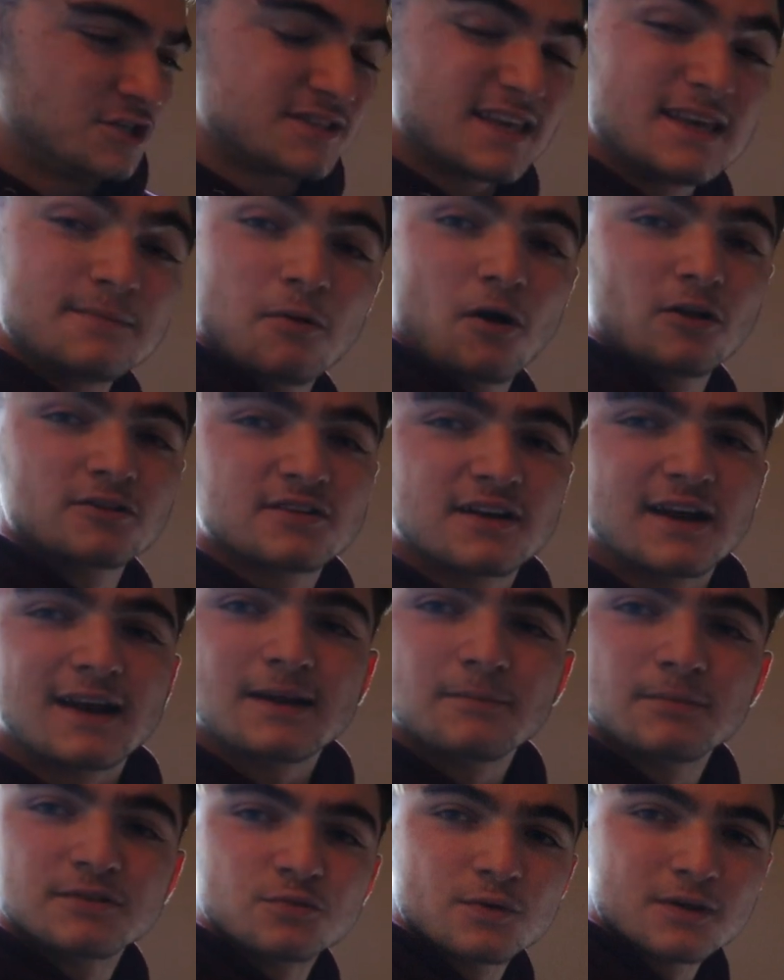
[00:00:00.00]
just keep
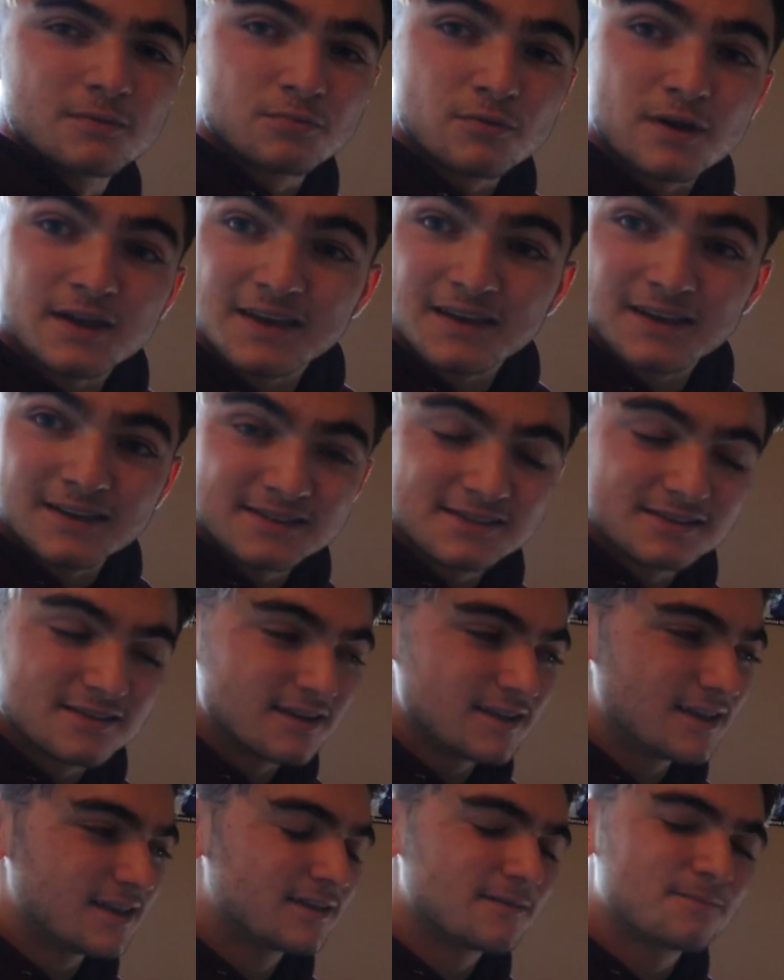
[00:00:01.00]
alternating between breaking and
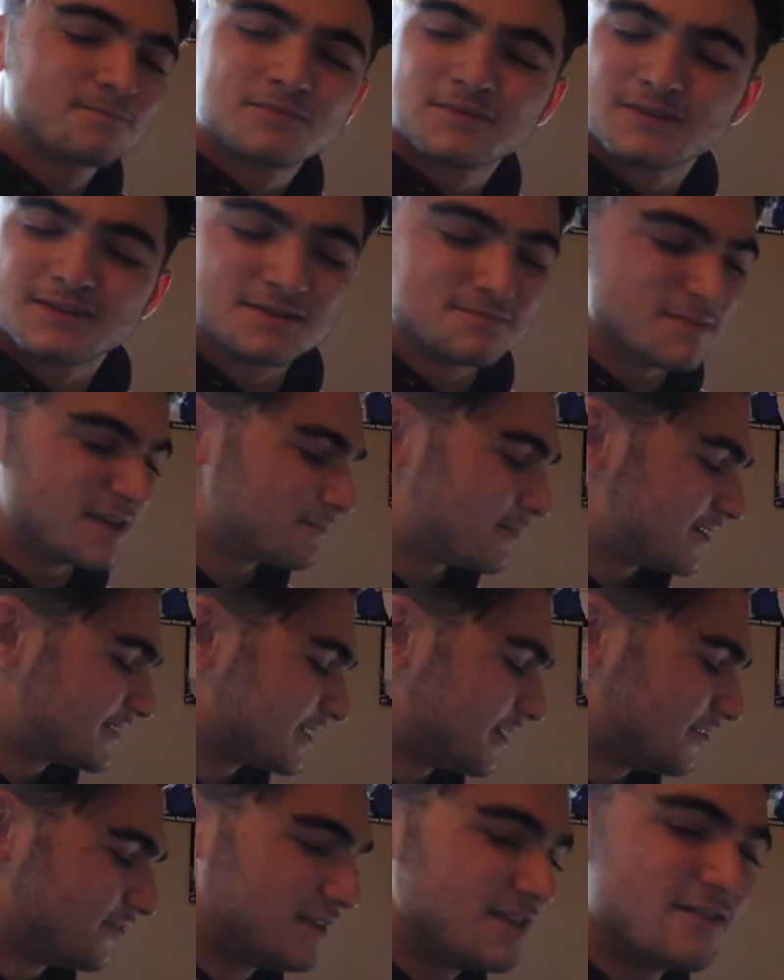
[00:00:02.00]
studying to make
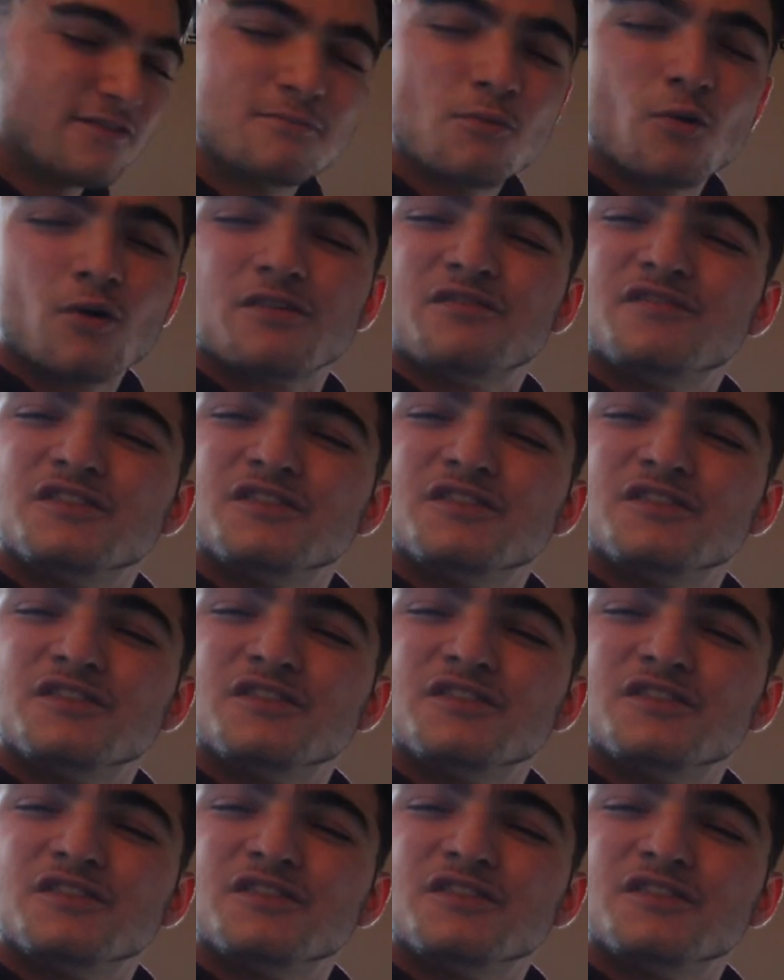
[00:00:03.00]
myself even more